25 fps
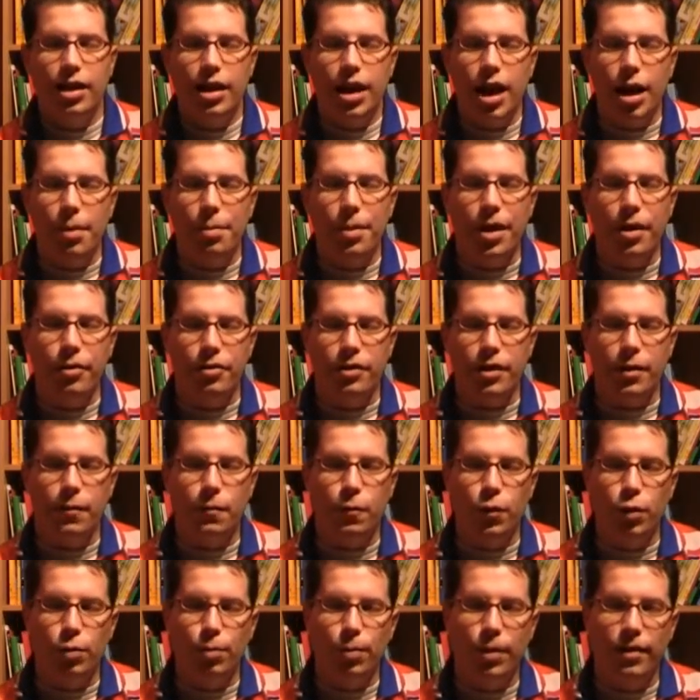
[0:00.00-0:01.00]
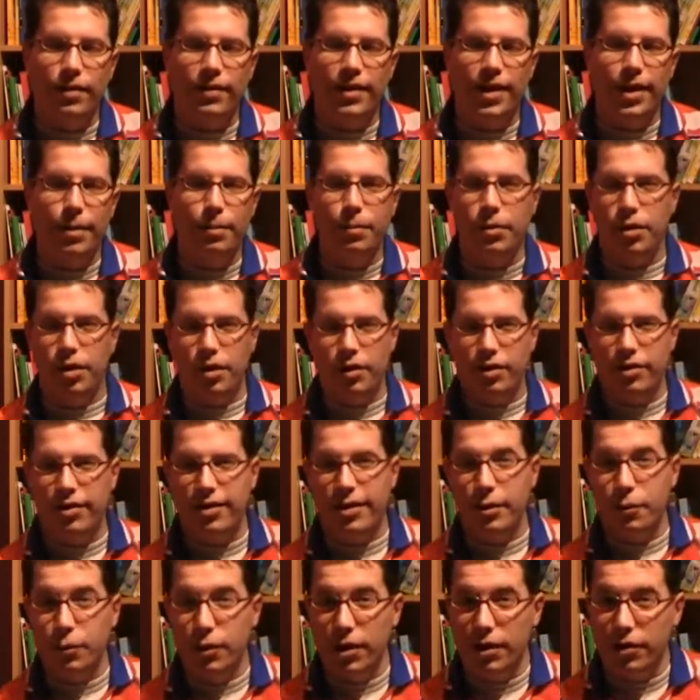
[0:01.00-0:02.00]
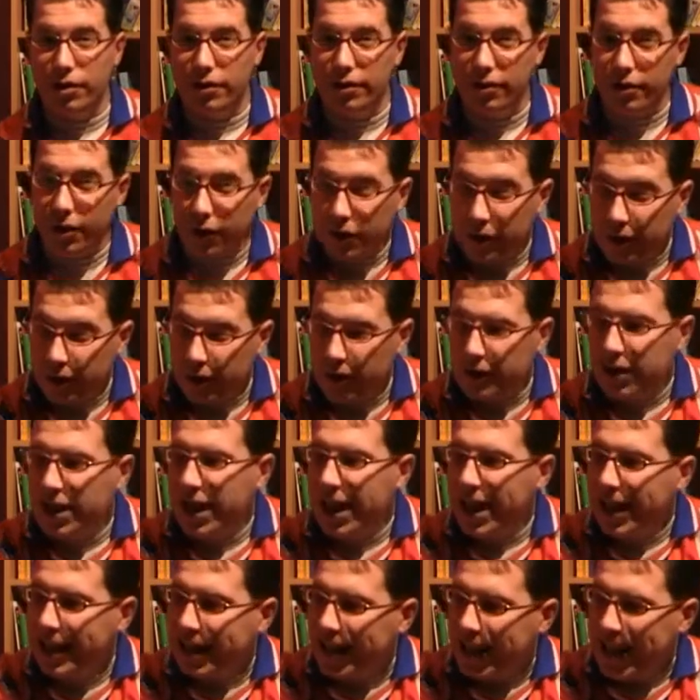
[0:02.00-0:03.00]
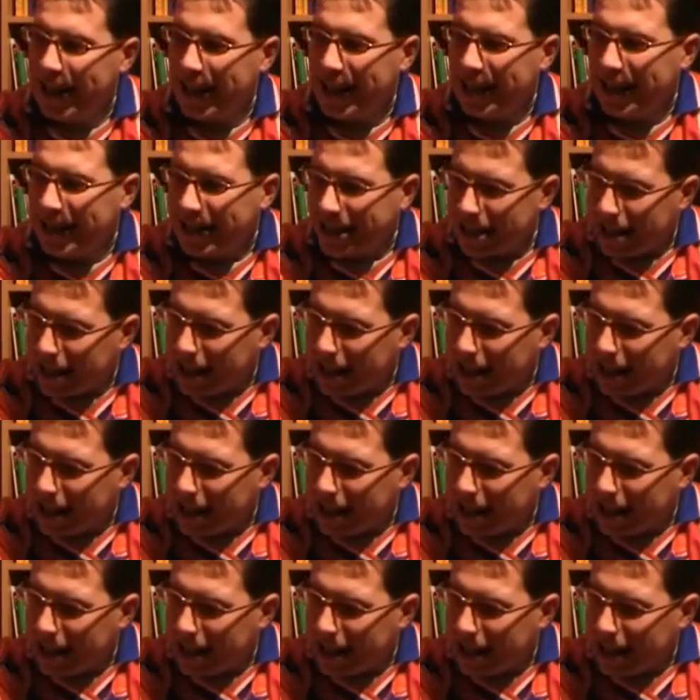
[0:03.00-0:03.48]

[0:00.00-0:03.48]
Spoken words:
about our football team because the results lately